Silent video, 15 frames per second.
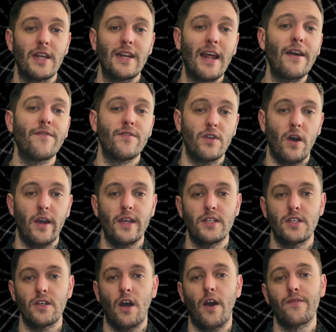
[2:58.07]
left
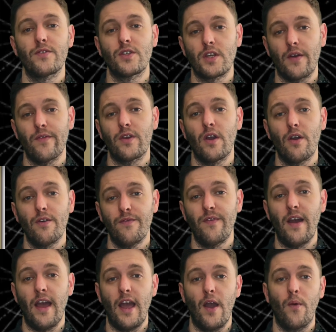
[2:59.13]
Knight after discovering her
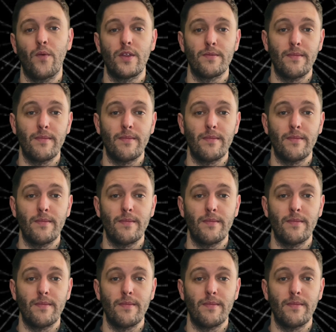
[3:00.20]
affair with a